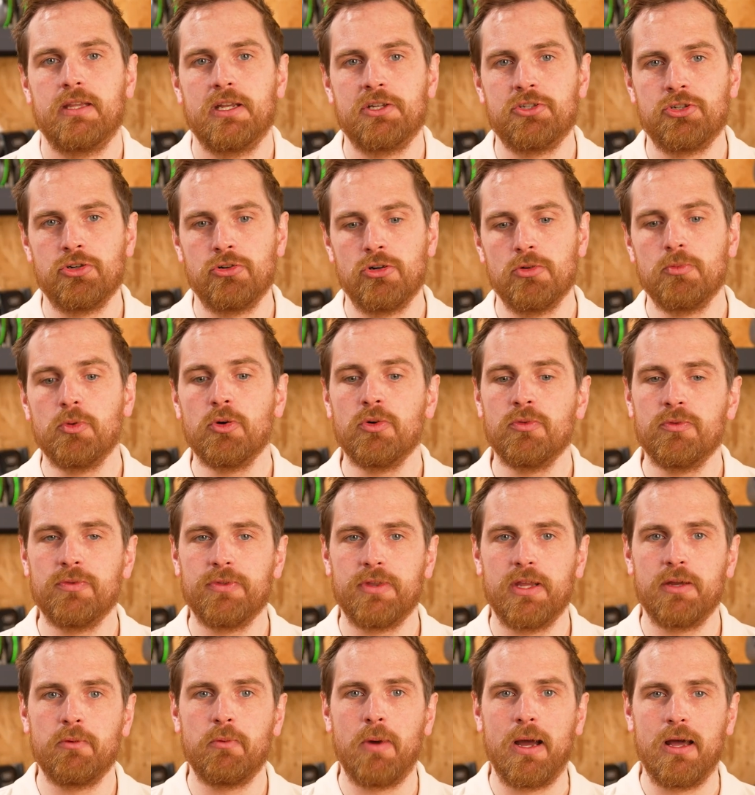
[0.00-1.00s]
They're durable,
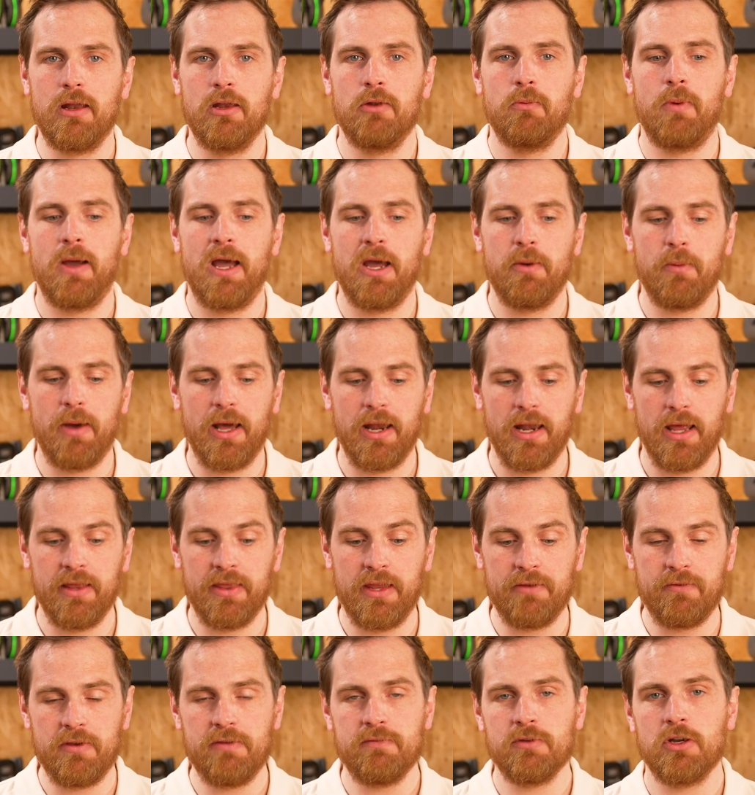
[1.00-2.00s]
they wear well,
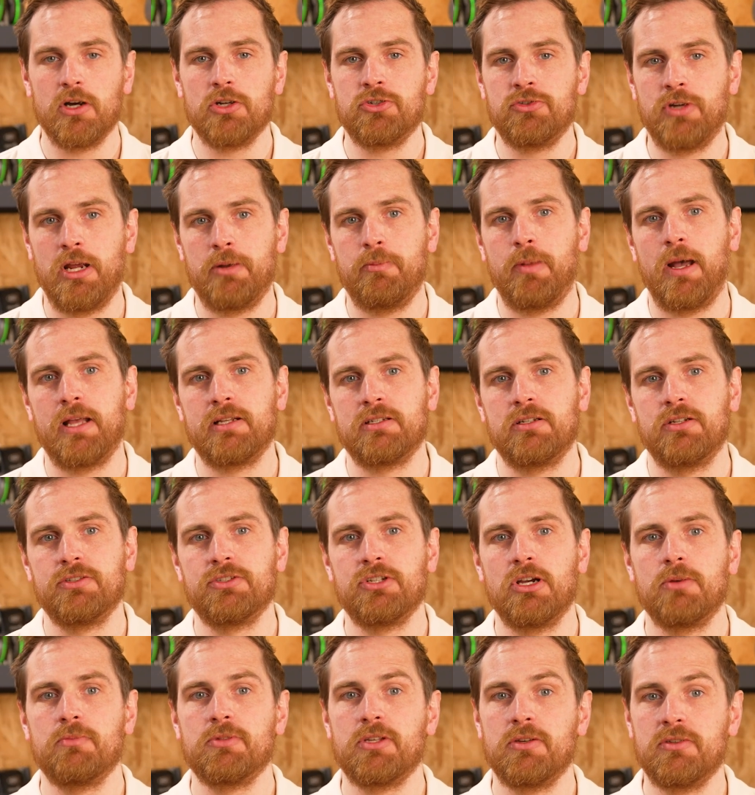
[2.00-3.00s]
and they've even got a tread pattern on
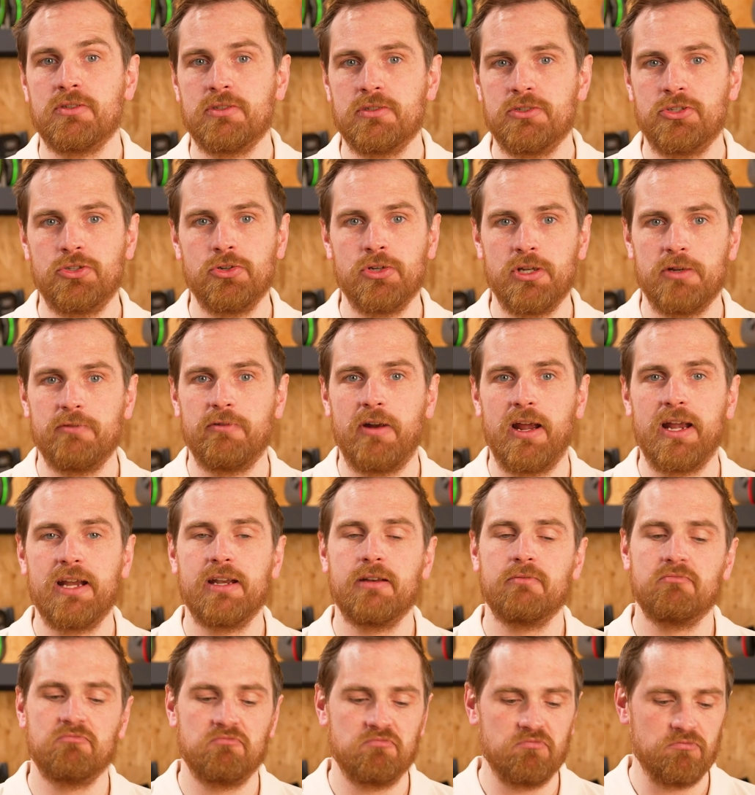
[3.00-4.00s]
top, so should it
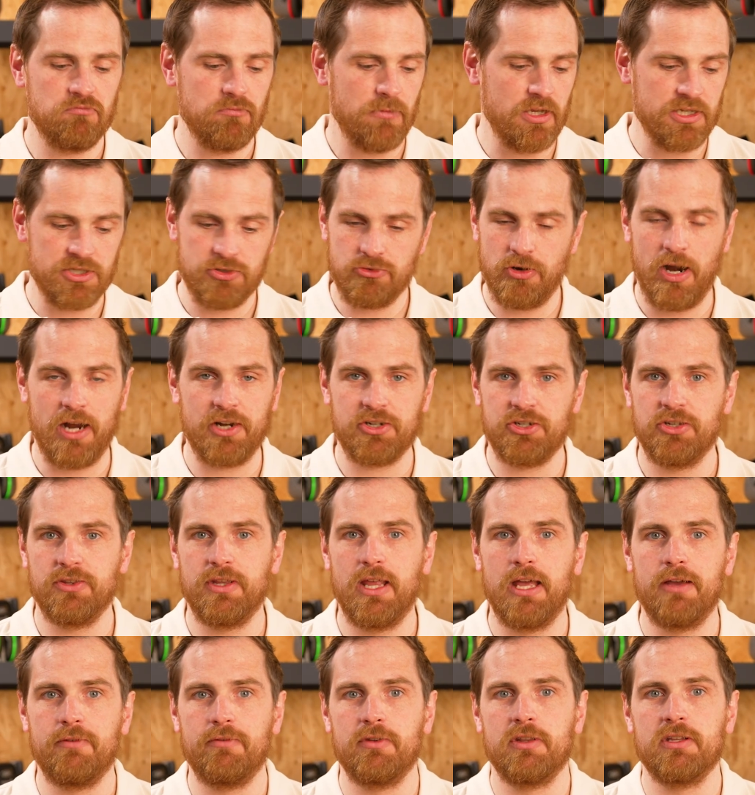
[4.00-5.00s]
rain, there's
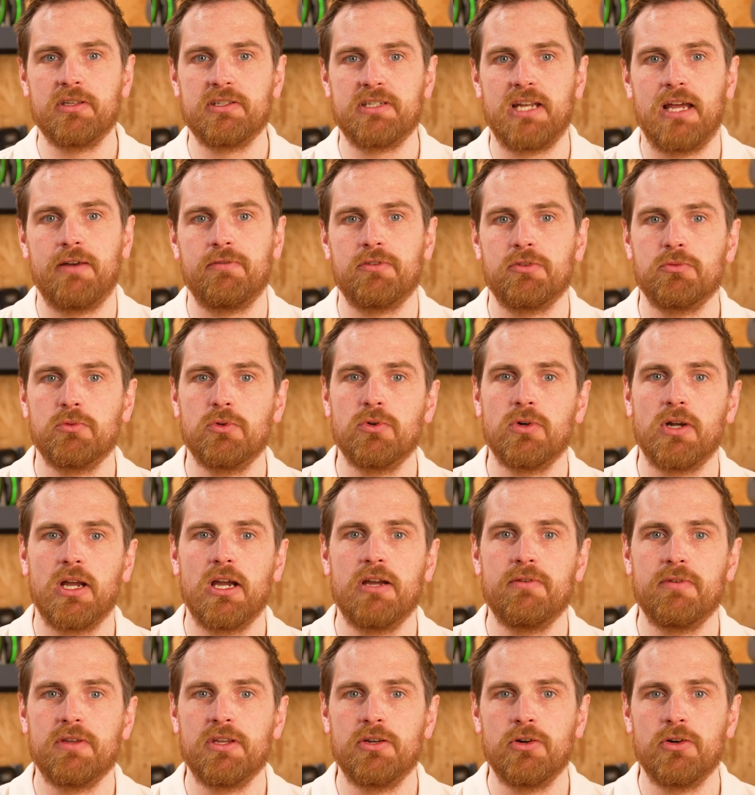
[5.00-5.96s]
traction there for the staff to walk over.